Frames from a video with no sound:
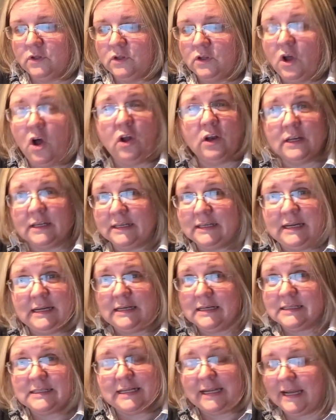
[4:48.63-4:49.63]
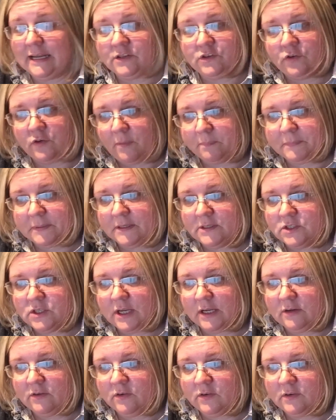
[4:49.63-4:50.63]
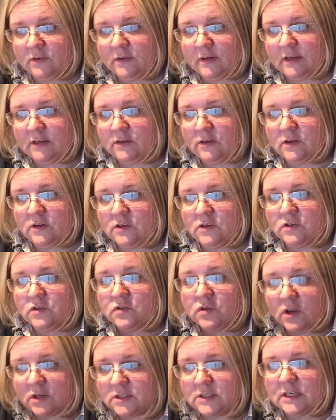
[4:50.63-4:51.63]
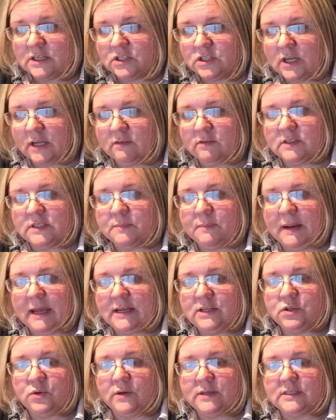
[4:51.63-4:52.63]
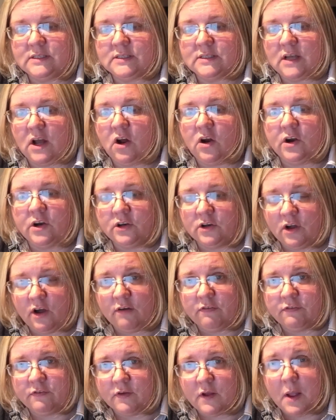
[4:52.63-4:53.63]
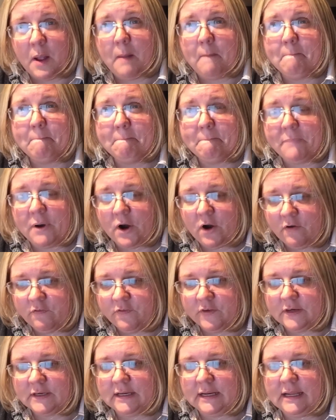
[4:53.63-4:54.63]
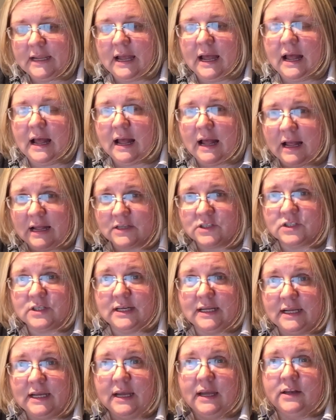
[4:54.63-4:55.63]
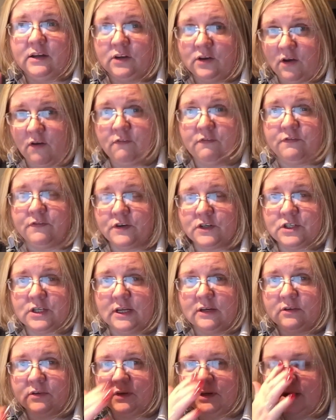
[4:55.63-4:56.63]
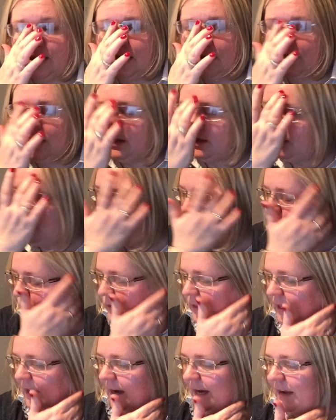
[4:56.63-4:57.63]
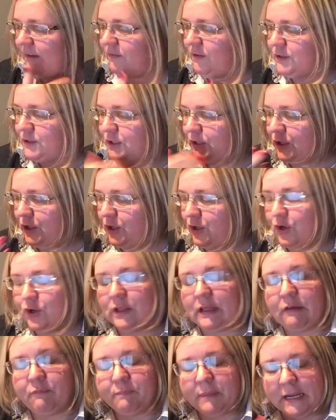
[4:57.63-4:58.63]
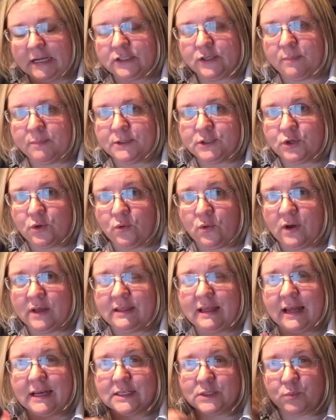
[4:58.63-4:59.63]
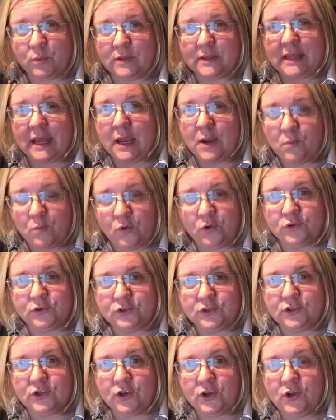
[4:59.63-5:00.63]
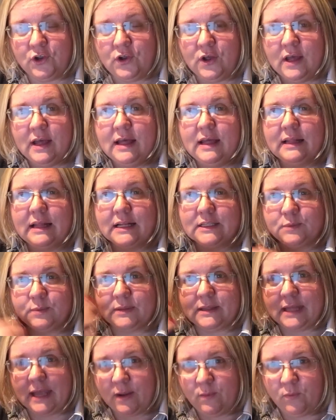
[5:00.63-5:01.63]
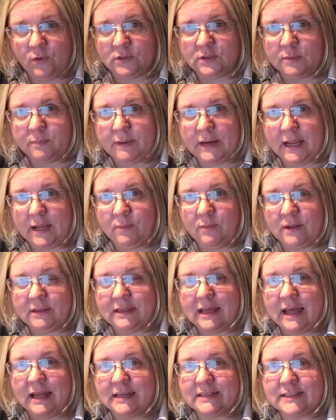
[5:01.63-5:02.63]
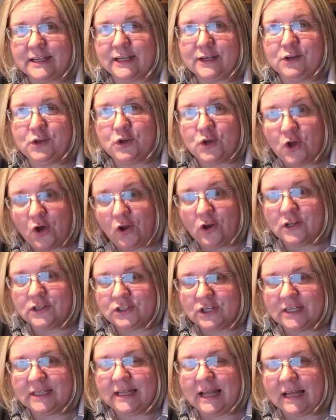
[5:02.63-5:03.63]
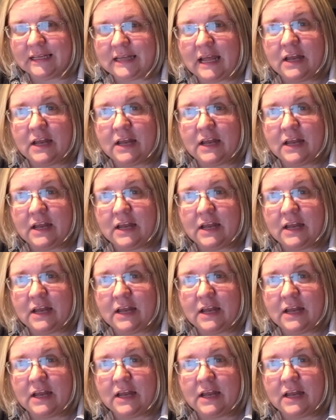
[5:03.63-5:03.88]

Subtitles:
not needlessly interrupting children, trusting children's play choices are enough, perfectly actually enough for children. You know, they're giving us the cue. They've picked up a toy. That is what they want to do. That's what they want to play with. And it's acknowledging that